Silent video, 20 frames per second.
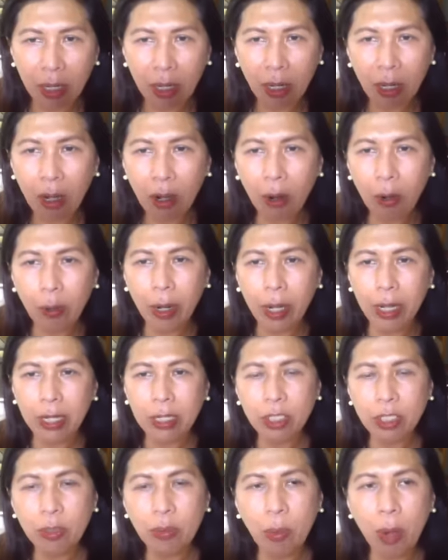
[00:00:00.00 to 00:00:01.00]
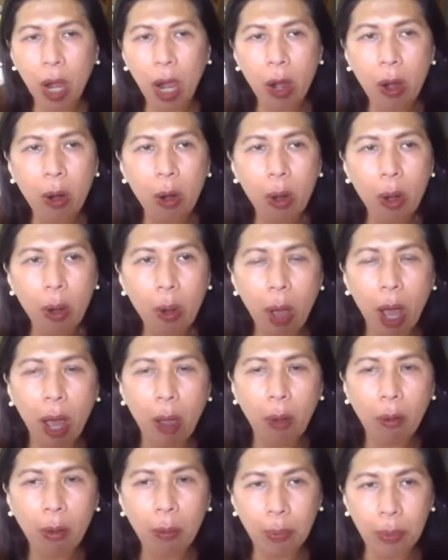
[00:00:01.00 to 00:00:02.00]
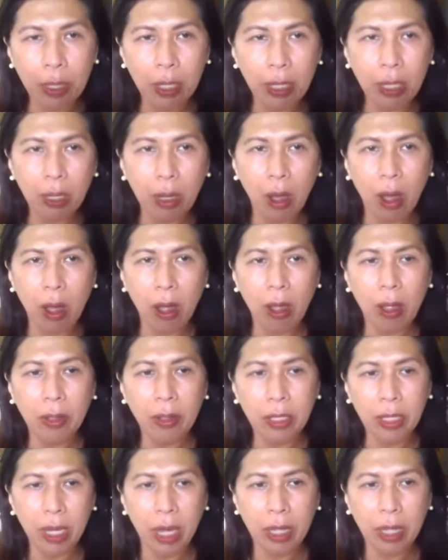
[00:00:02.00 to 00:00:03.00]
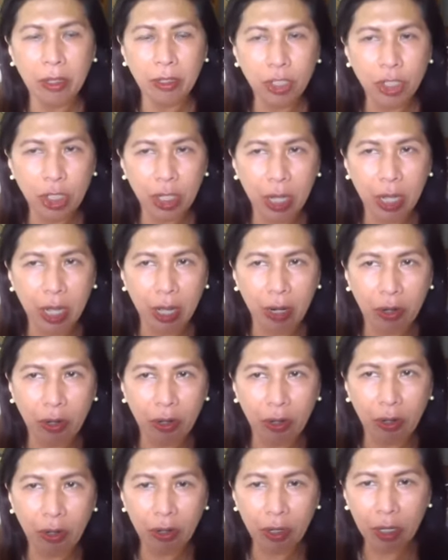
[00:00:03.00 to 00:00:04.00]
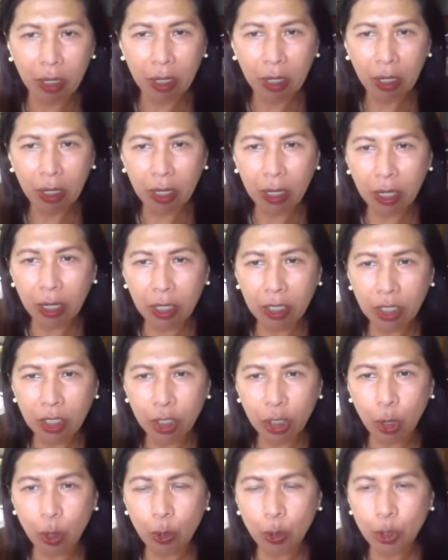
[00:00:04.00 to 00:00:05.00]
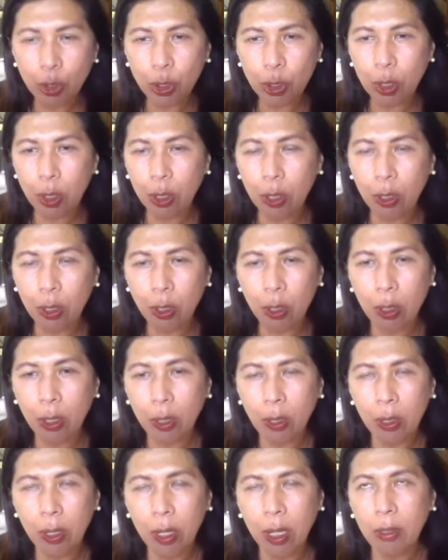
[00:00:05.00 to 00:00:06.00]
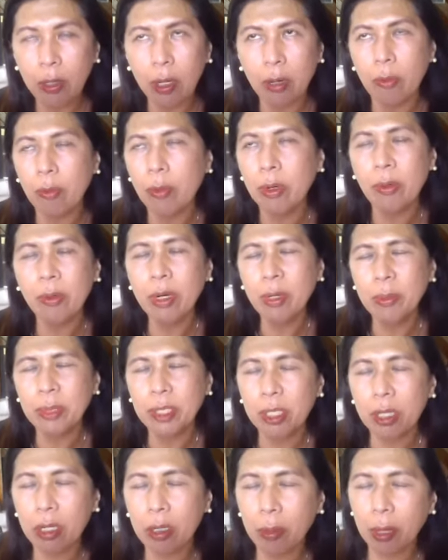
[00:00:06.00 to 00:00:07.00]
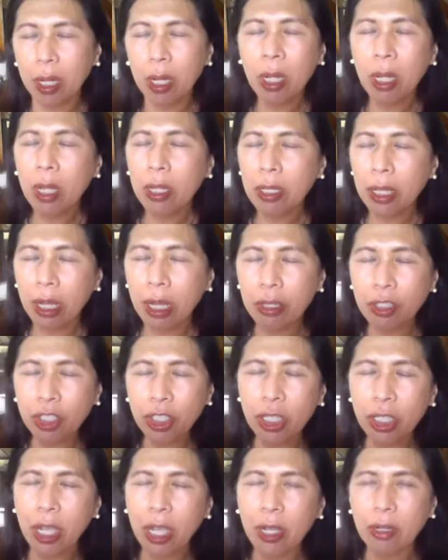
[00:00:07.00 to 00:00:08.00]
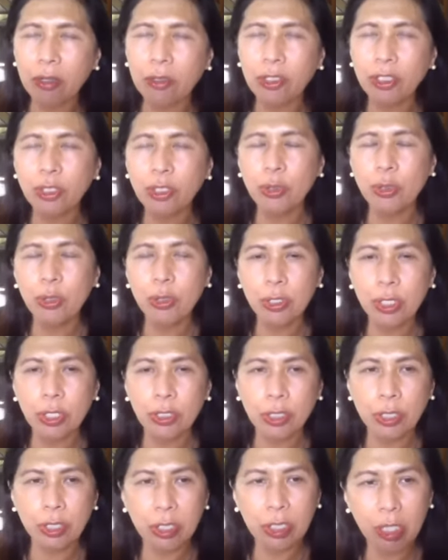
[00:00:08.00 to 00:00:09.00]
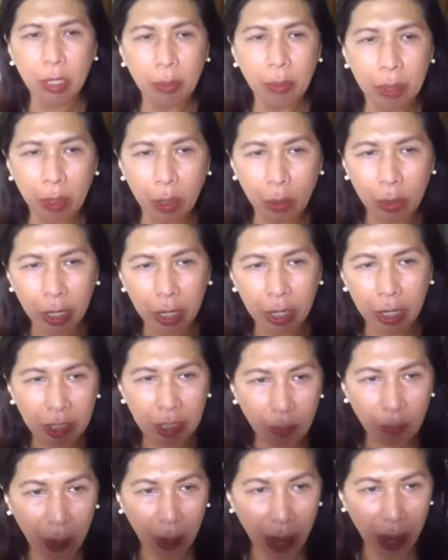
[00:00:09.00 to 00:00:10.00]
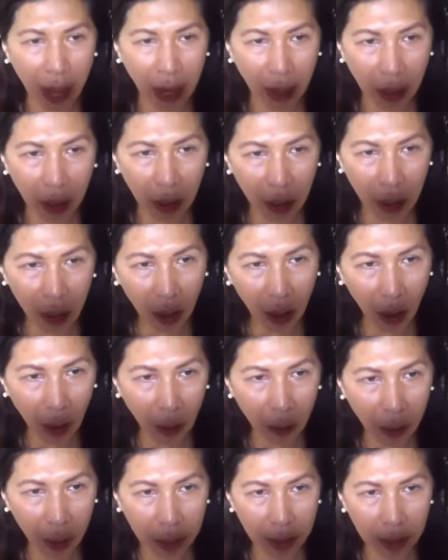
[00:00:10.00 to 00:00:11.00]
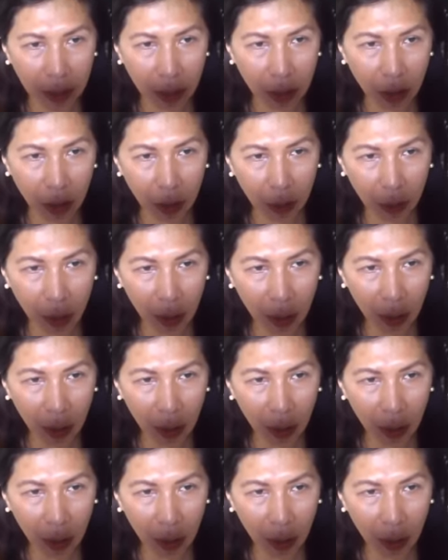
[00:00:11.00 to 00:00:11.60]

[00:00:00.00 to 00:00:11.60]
All right, tomorrow I will be on the other channel, Ink Social. Oh no, what, what am I talking about? The other channel, True Kirsten W. Okay, he's back. All right, so